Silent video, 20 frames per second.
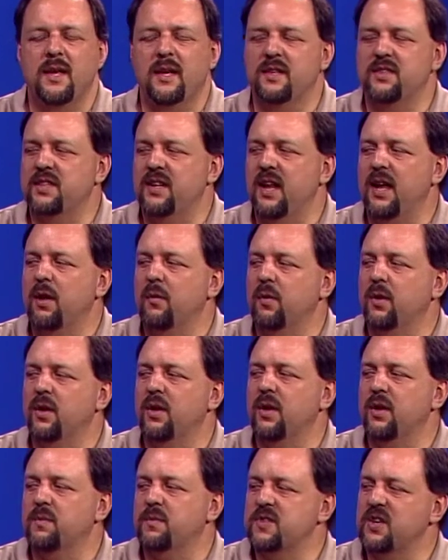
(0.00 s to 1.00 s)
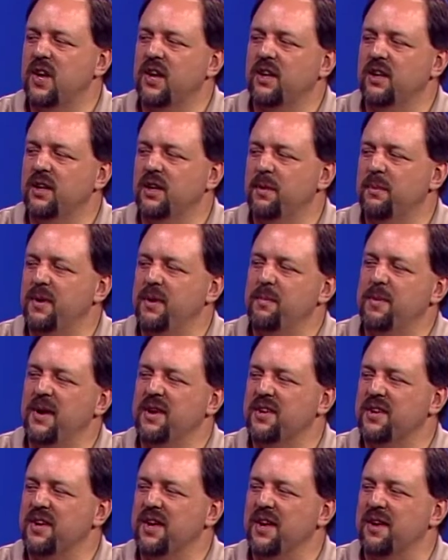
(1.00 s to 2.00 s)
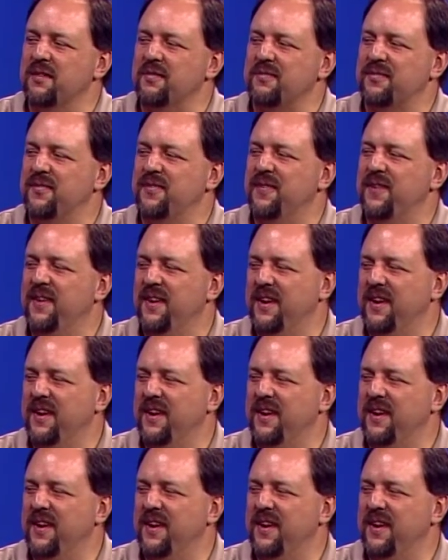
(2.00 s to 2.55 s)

And today we're going to talk a little bit about golf